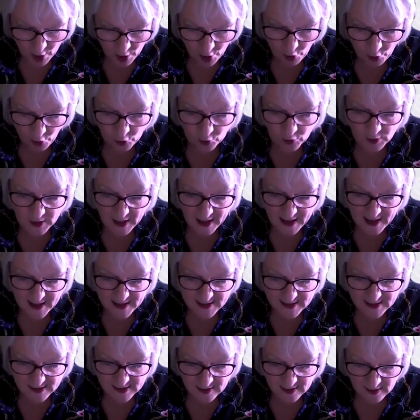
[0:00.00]
all
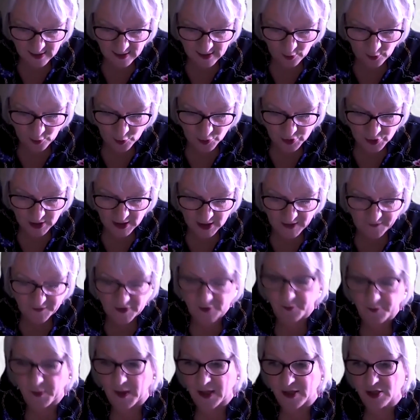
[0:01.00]
led or
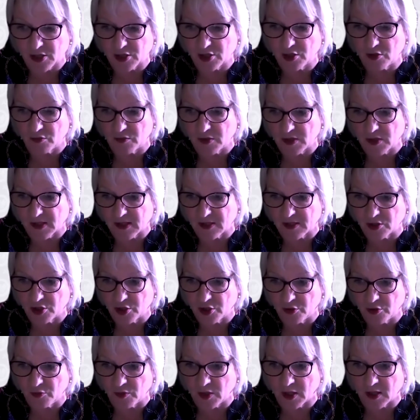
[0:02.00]
delivered by students and
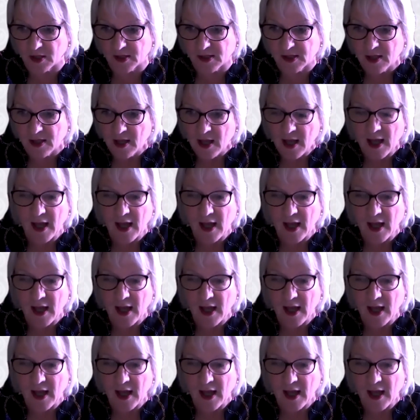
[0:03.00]
juniors.